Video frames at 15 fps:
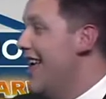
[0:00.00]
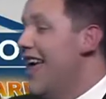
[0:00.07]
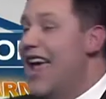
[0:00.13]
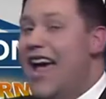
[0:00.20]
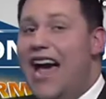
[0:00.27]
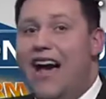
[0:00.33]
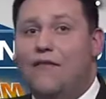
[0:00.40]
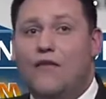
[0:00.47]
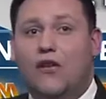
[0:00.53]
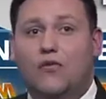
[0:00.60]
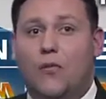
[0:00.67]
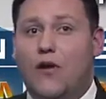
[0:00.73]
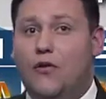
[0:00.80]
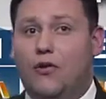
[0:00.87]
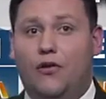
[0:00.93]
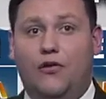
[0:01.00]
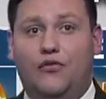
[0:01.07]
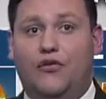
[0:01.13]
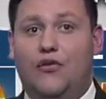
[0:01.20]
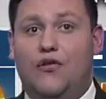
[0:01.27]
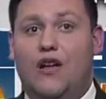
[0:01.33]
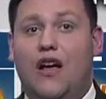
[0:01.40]
have those weather alerts
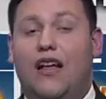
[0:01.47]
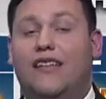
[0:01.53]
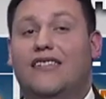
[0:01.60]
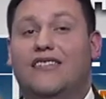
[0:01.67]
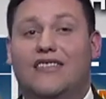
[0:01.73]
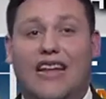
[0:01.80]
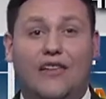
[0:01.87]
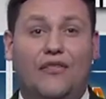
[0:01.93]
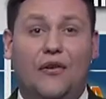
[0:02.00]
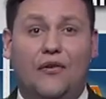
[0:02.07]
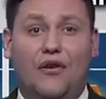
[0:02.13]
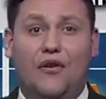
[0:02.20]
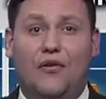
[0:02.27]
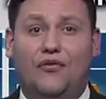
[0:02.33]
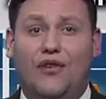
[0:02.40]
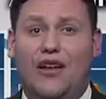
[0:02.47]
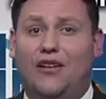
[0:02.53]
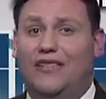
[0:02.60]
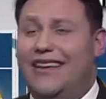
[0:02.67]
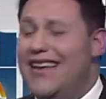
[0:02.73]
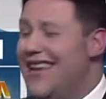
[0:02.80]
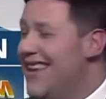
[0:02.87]
turned on. Stay tuned to News Channel
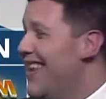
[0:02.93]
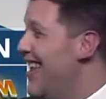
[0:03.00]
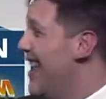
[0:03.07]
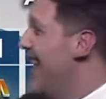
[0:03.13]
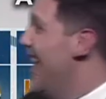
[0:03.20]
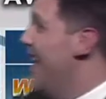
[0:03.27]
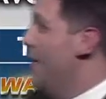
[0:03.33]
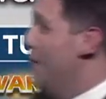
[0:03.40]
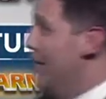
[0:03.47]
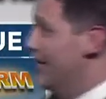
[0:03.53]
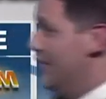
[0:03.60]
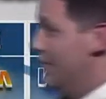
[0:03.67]
10. Once